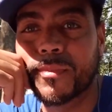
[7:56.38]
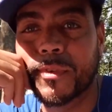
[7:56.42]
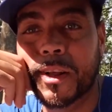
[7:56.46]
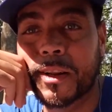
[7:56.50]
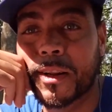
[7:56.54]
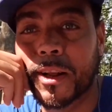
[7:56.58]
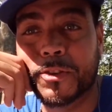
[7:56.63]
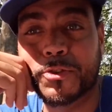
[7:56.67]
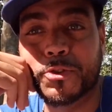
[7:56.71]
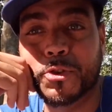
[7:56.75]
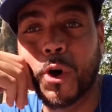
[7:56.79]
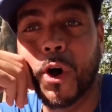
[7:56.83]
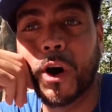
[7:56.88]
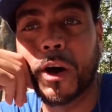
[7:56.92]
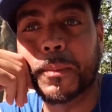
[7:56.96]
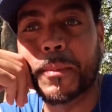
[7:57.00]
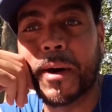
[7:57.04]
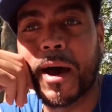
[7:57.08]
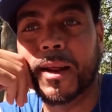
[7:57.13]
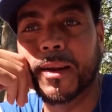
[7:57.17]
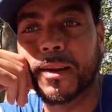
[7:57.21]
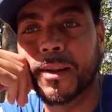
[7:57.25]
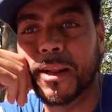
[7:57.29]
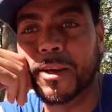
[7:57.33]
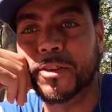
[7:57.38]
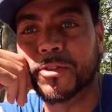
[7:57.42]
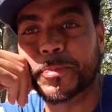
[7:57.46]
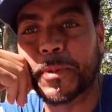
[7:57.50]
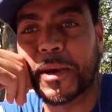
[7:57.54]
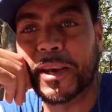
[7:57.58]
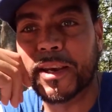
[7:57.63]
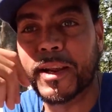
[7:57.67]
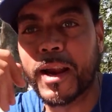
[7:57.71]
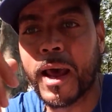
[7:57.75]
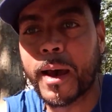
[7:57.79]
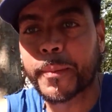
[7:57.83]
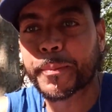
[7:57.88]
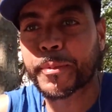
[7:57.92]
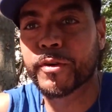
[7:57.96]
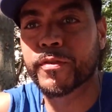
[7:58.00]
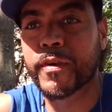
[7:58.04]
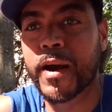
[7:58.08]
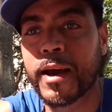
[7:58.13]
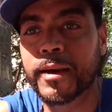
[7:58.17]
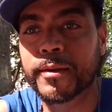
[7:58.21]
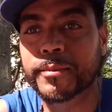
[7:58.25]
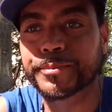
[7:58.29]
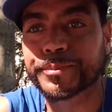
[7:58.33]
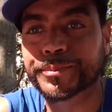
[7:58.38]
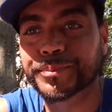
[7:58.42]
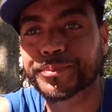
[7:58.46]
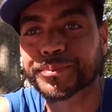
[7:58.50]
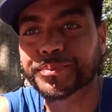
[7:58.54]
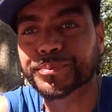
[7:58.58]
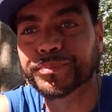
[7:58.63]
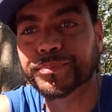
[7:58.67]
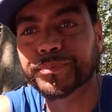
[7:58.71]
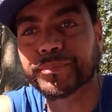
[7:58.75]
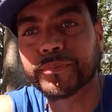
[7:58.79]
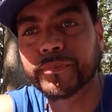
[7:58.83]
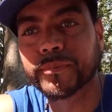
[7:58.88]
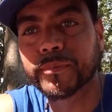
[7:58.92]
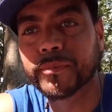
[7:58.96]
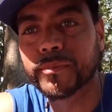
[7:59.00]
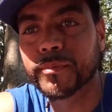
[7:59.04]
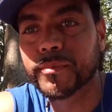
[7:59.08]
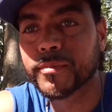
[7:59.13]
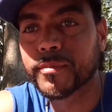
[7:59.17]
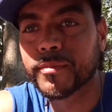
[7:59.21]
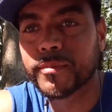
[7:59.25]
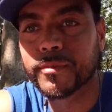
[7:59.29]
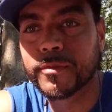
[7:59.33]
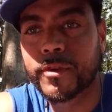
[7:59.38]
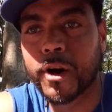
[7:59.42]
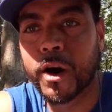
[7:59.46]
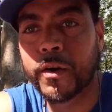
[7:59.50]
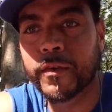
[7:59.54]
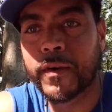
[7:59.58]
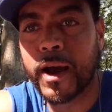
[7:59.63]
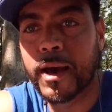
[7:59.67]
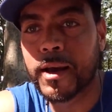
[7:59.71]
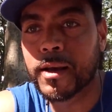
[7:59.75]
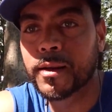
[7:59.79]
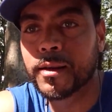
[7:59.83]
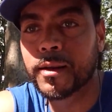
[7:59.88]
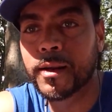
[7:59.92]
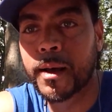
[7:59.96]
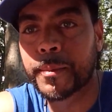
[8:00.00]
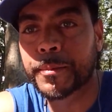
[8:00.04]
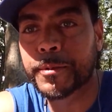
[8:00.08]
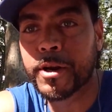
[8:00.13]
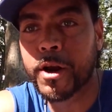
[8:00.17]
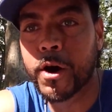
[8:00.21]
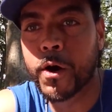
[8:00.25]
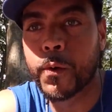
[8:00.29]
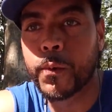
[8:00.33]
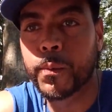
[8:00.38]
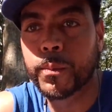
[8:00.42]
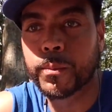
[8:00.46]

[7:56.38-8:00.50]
Let's talk about it. Let's make it happen, right? All right, let me know.